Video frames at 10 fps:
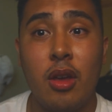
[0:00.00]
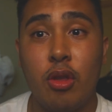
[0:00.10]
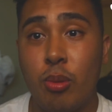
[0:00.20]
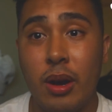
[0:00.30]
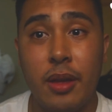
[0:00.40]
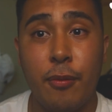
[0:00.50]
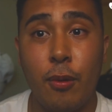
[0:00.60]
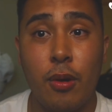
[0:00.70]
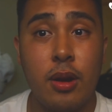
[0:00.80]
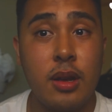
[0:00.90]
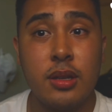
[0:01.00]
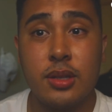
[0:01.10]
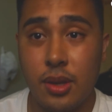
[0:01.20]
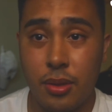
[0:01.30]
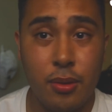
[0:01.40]

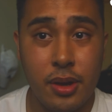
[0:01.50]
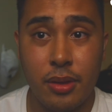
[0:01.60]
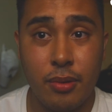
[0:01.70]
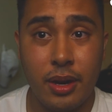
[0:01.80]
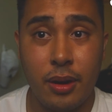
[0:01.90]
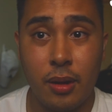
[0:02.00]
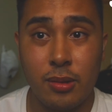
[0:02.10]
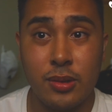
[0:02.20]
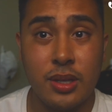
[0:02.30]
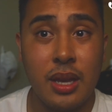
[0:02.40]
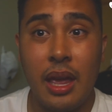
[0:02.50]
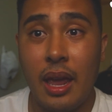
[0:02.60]
$24 to $33,